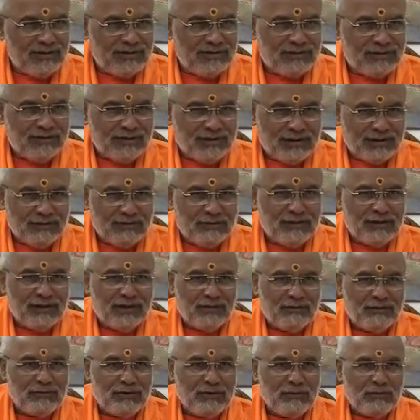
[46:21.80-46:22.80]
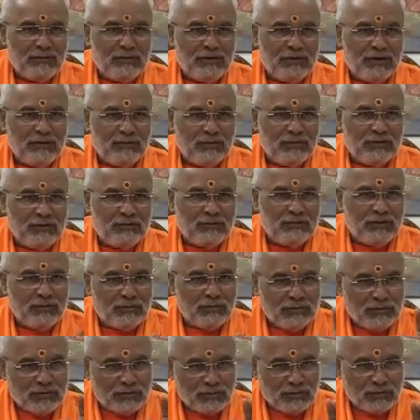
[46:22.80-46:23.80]
is there with everybody, but
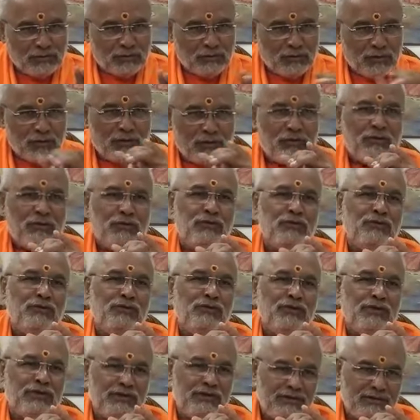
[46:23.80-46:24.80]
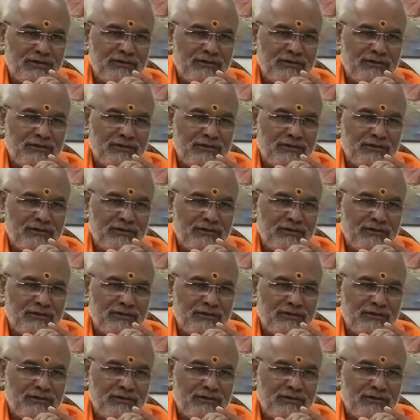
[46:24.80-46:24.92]
people don't want to use it.